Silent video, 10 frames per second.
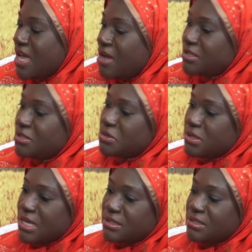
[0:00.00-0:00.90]
How did you
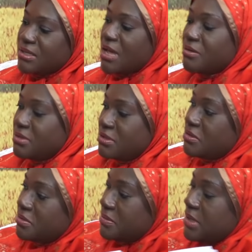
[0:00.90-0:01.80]
get now to
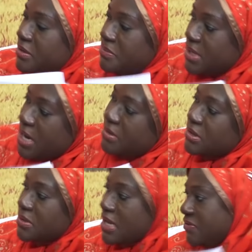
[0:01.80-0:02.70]
your um,
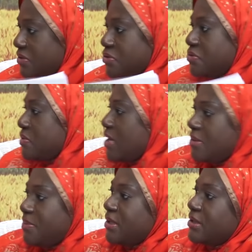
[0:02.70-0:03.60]
after school? What
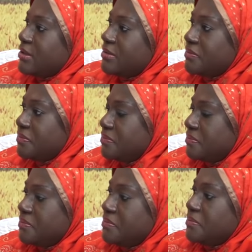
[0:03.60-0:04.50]
happened? Yes,
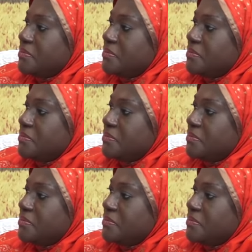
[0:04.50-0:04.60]
um,